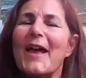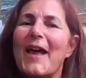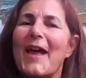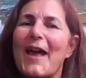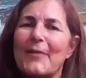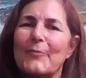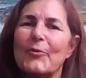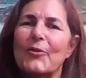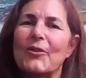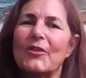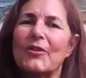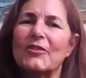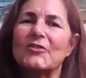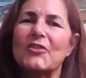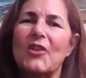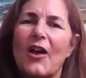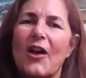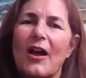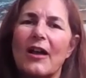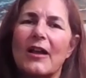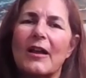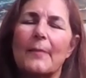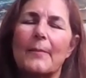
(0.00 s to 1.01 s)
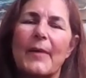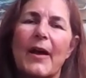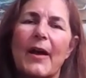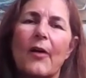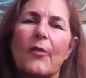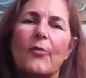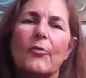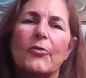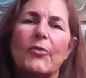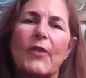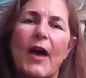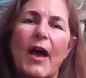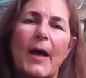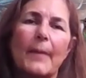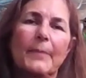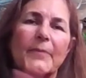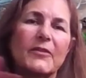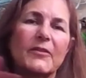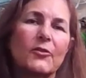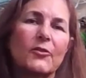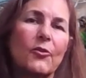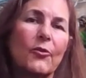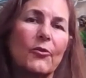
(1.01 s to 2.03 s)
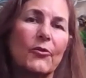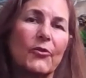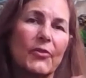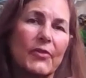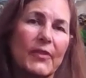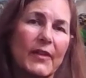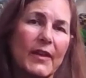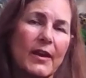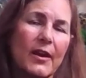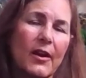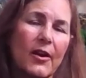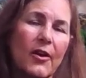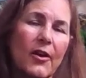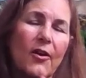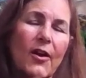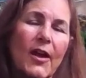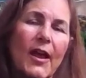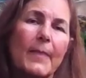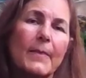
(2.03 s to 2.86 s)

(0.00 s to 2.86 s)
and we're going to talk about the obstacles there